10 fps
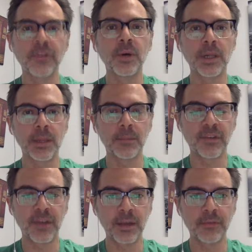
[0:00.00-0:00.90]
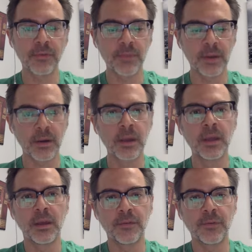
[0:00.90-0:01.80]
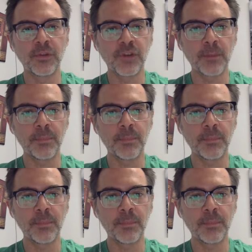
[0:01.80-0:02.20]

a clip taken from there. If we jump